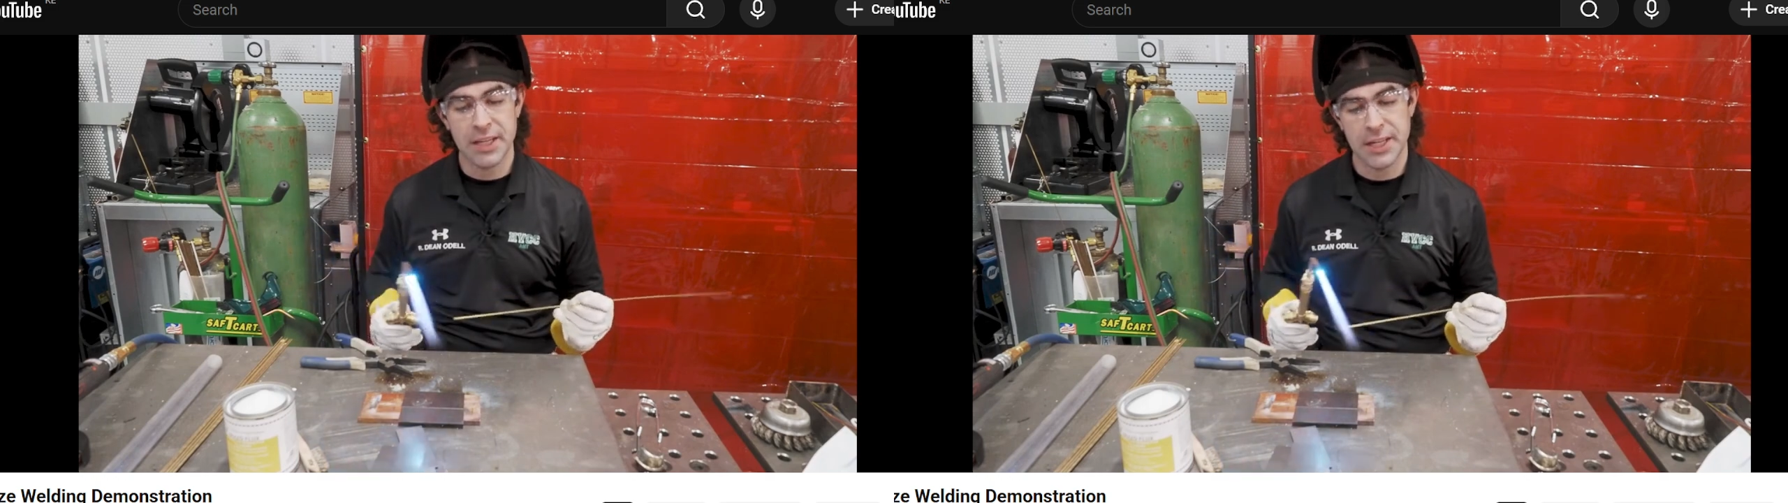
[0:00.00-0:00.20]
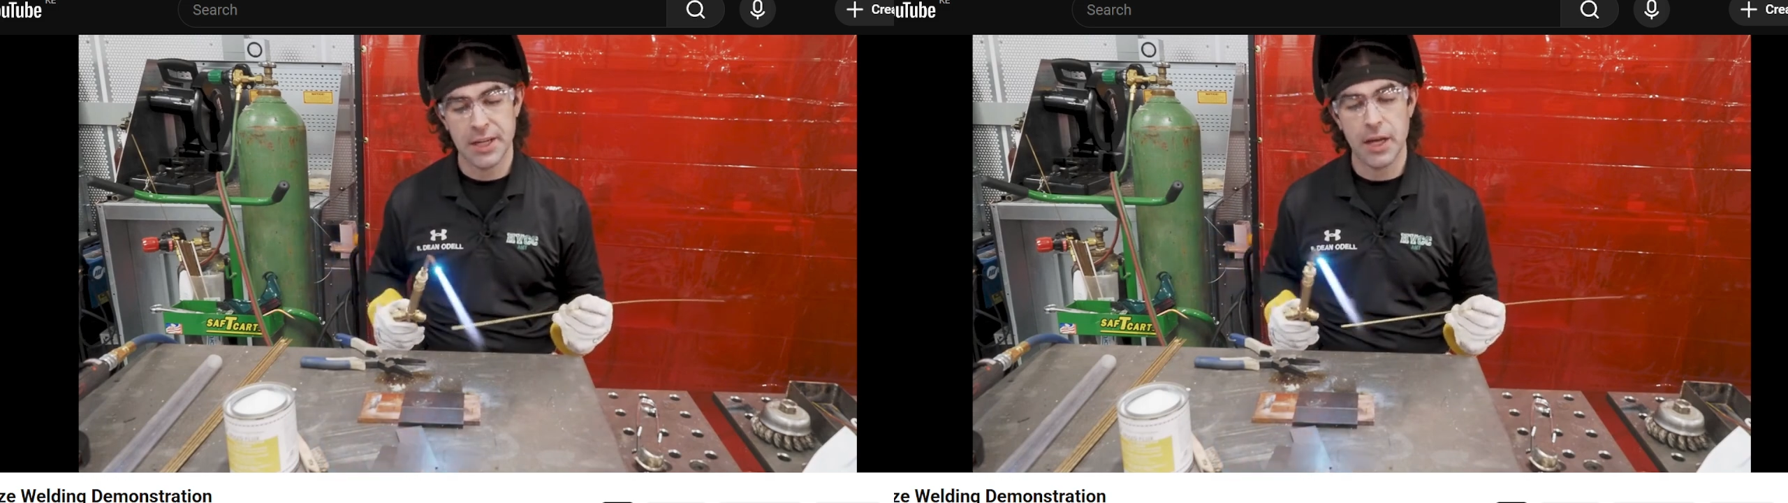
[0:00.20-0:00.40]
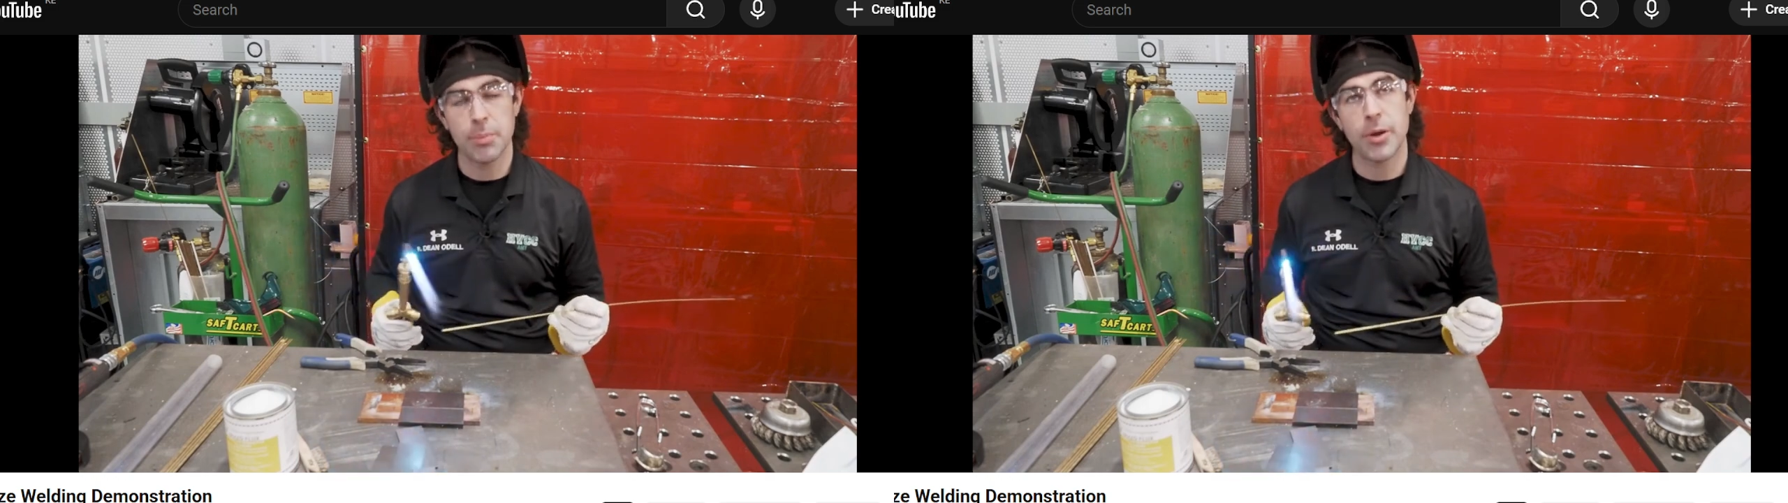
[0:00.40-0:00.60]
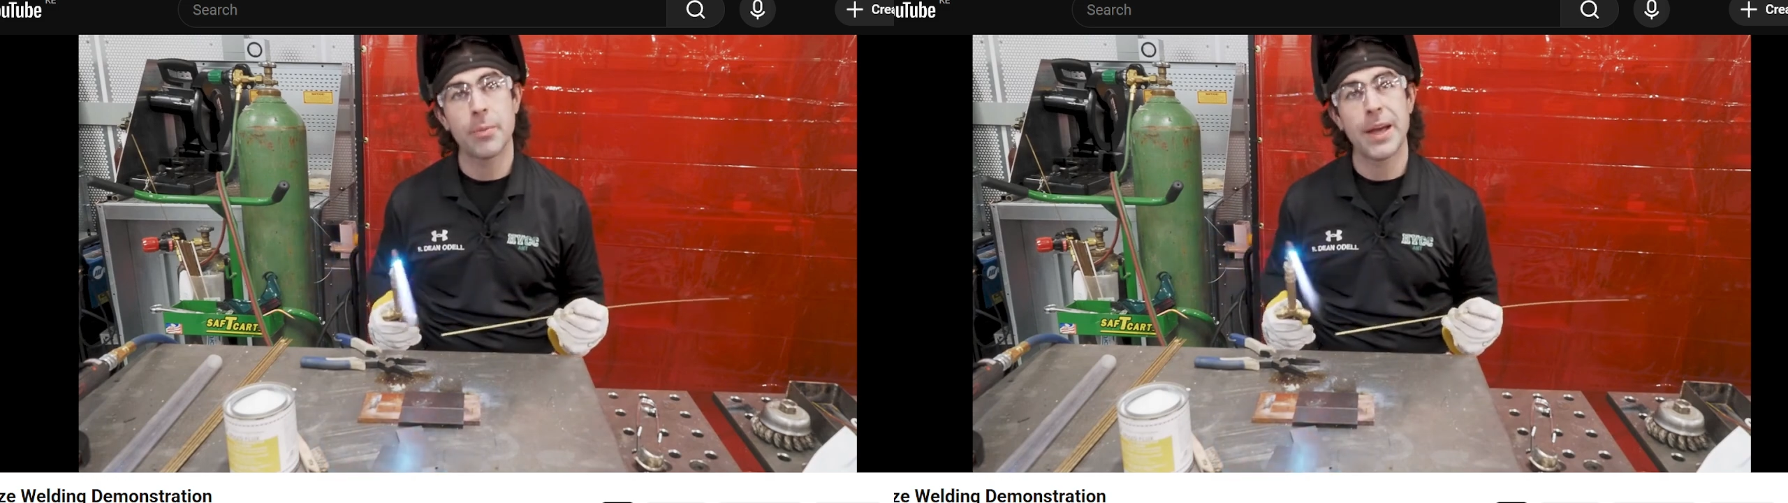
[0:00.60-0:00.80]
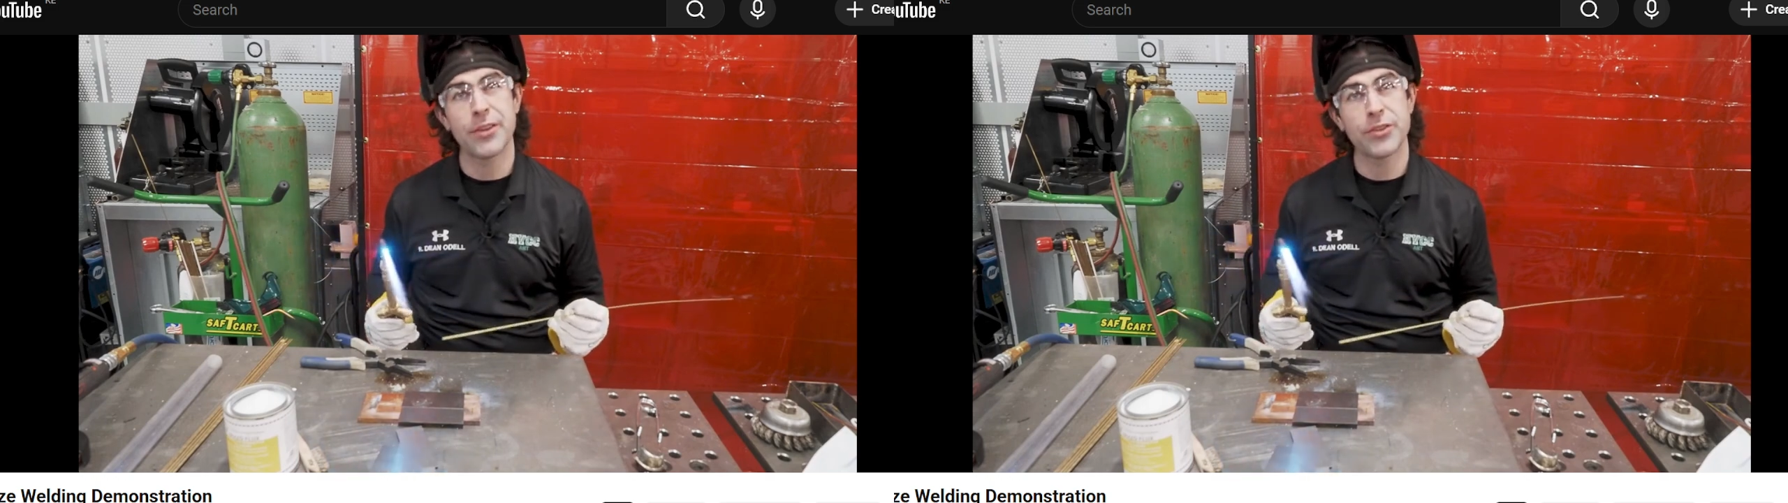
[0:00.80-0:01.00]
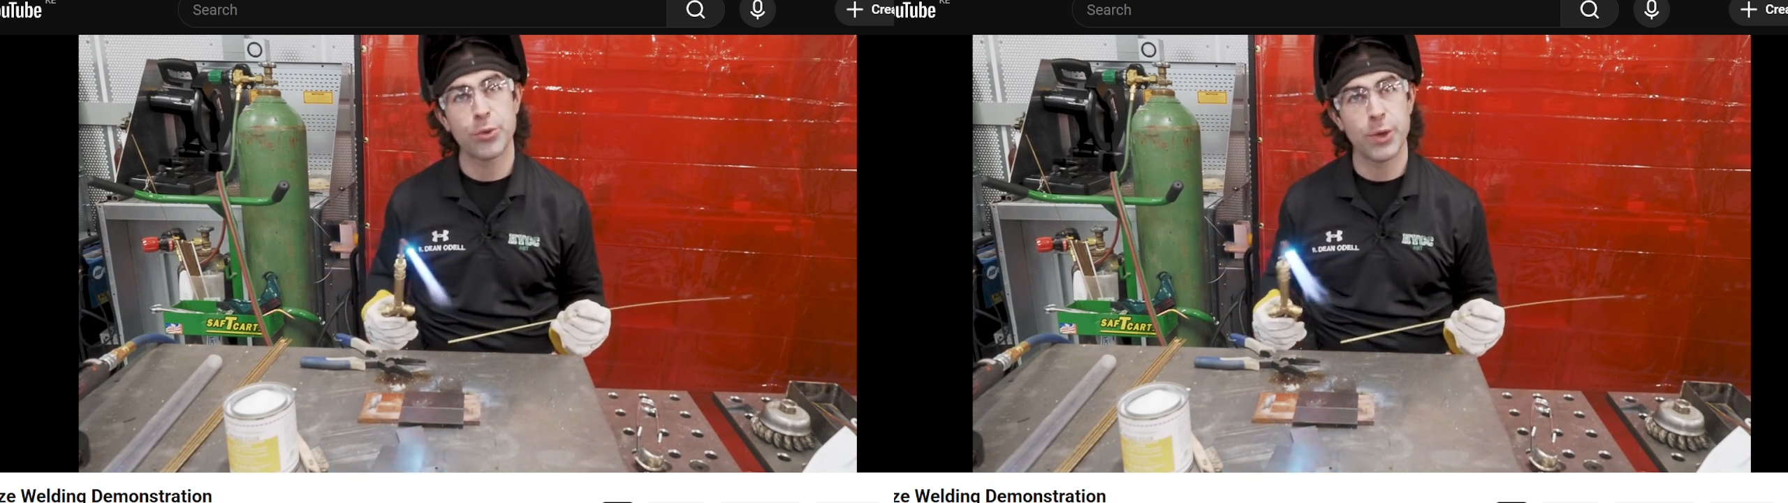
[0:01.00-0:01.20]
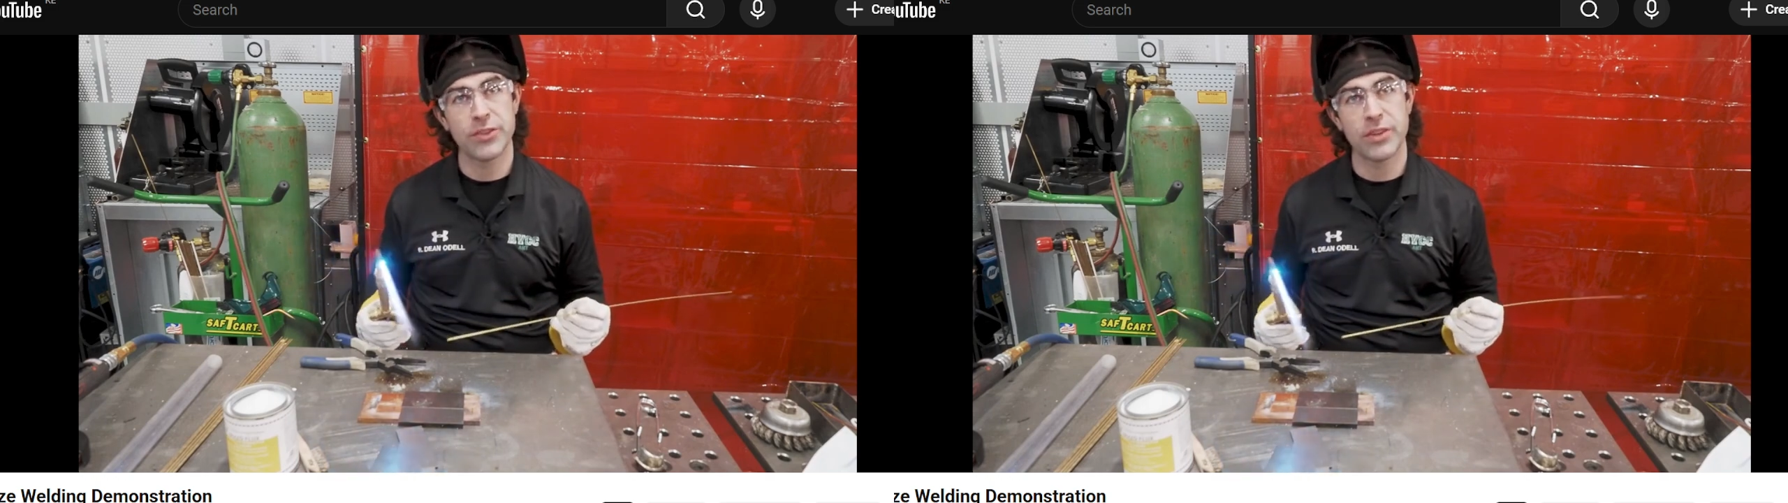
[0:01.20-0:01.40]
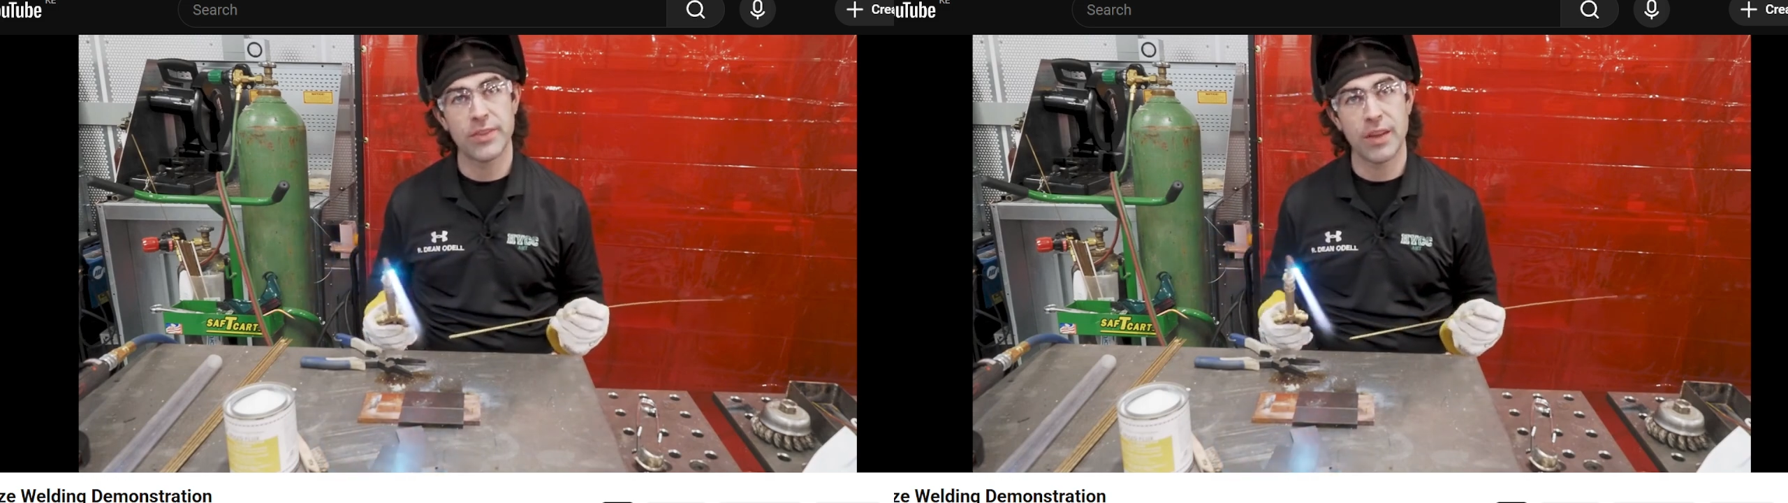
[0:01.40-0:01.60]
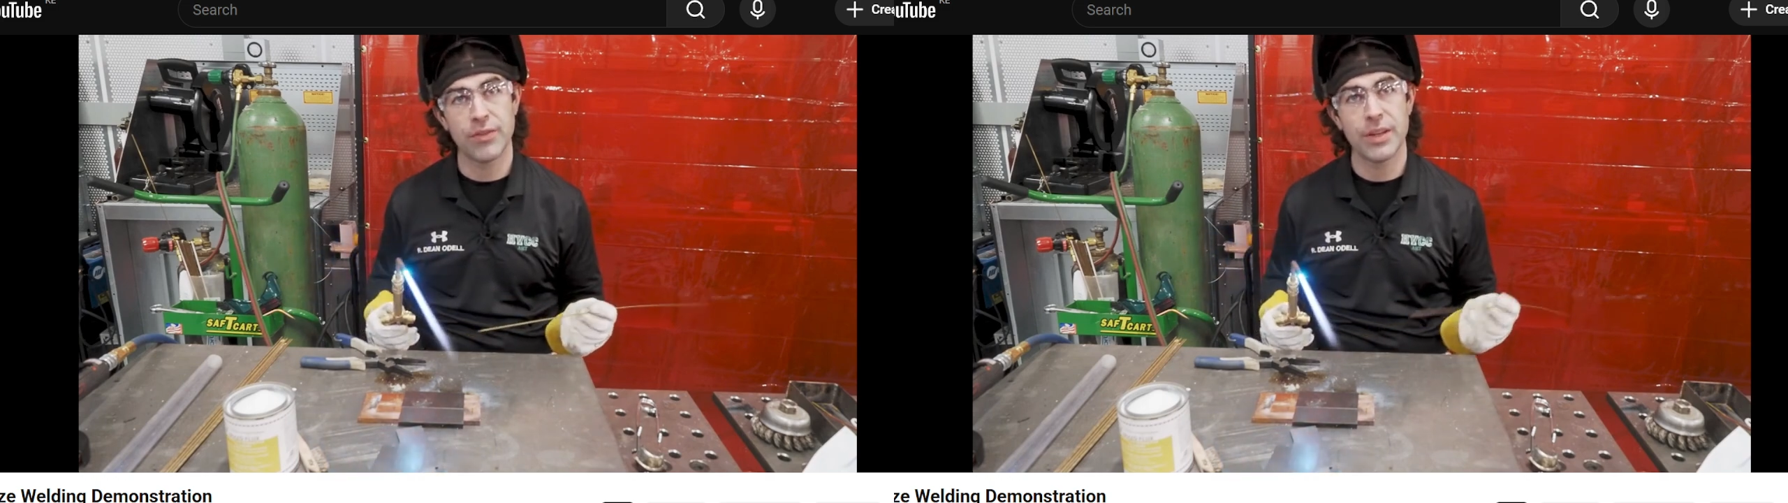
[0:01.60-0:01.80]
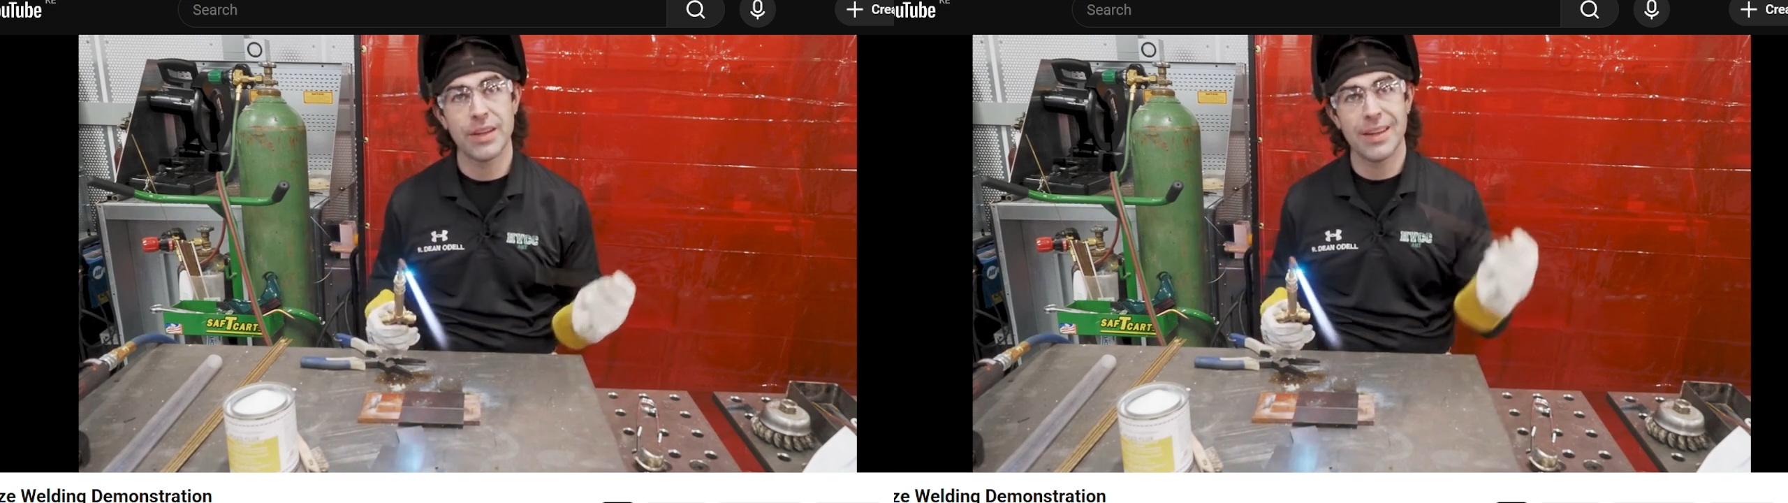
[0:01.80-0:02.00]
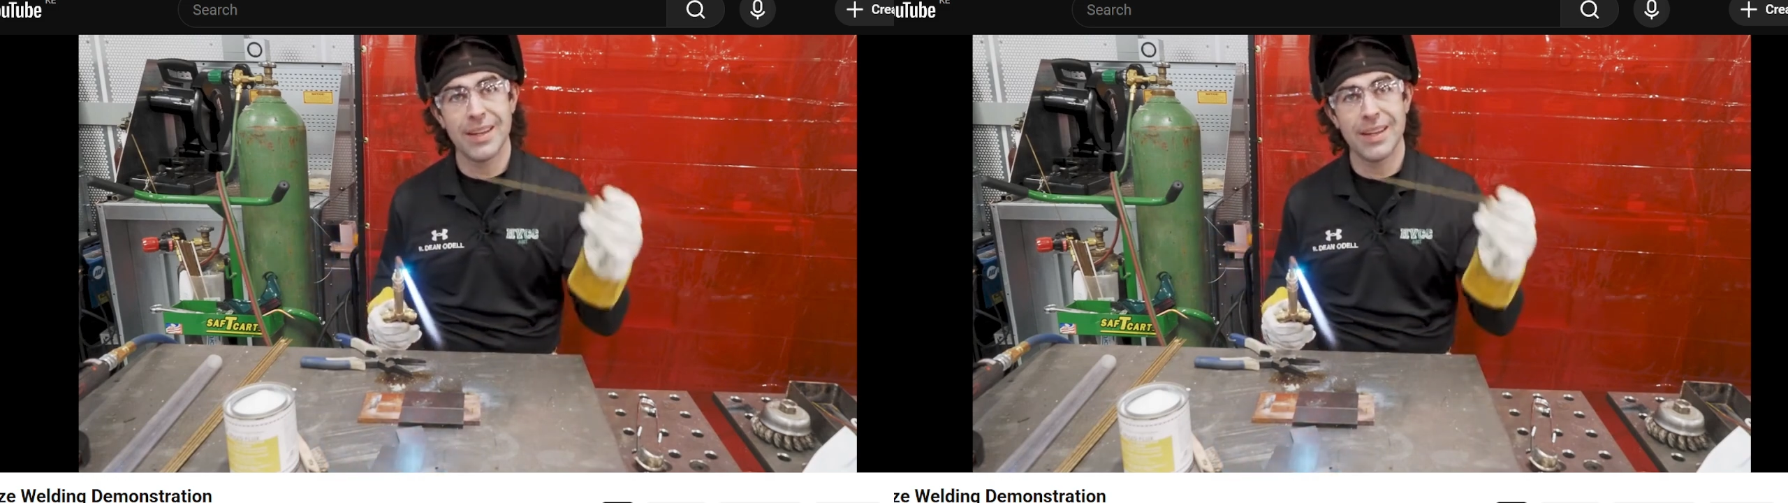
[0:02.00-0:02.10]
heat up about 2 inches of it,